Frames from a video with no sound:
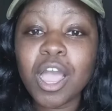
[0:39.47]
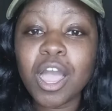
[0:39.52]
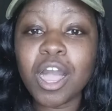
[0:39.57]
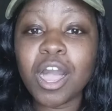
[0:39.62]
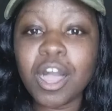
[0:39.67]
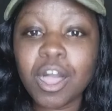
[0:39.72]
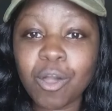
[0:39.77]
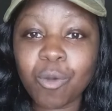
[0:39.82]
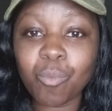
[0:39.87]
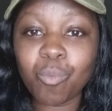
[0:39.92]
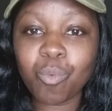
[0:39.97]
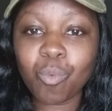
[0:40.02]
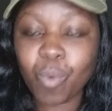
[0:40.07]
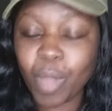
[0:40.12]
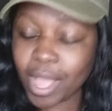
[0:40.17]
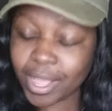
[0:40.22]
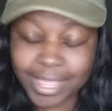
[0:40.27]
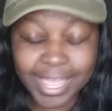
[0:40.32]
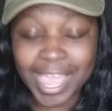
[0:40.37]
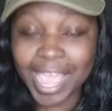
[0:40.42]
uh,
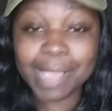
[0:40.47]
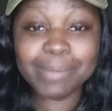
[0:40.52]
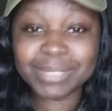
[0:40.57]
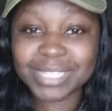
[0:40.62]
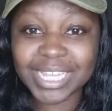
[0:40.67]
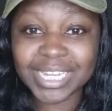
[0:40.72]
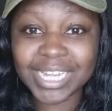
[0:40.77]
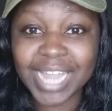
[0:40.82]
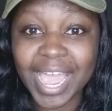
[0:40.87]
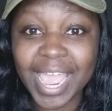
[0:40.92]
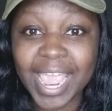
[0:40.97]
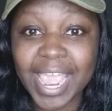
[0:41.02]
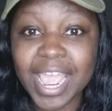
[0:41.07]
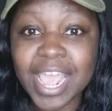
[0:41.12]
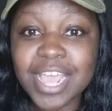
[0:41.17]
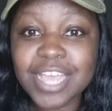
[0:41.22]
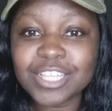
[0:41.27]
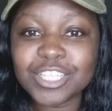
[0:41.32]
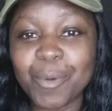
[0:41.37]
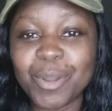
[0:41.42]
came to
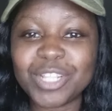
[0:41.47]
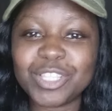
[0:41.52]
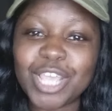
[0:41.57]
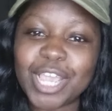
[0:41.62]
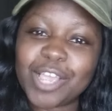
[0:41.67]
light, I want to